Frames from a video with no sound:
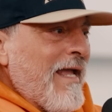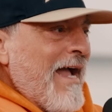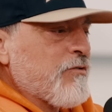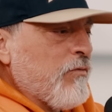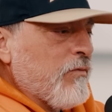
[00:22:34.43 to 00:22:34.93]

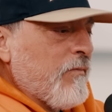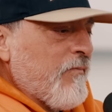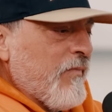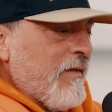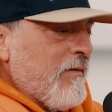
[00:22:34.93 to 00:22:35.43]
actual
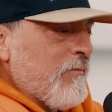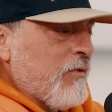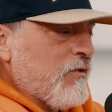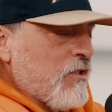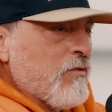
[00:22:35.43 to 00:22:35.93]

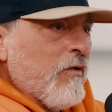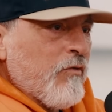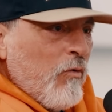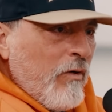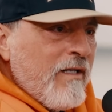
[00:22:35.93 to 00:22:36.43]
positional
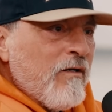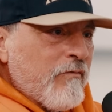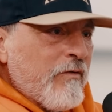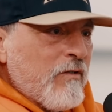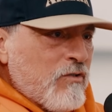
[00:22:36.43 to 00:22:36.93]
authority
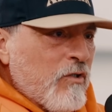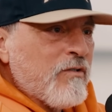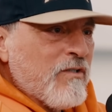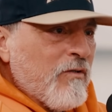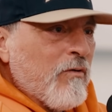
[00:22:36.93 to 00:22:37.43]
over the
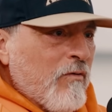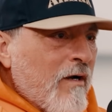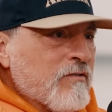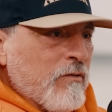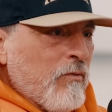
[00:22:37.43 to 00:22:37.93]
church and
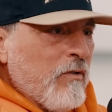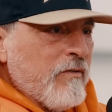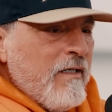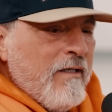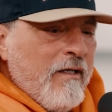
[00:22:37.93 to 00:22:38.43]
across the world.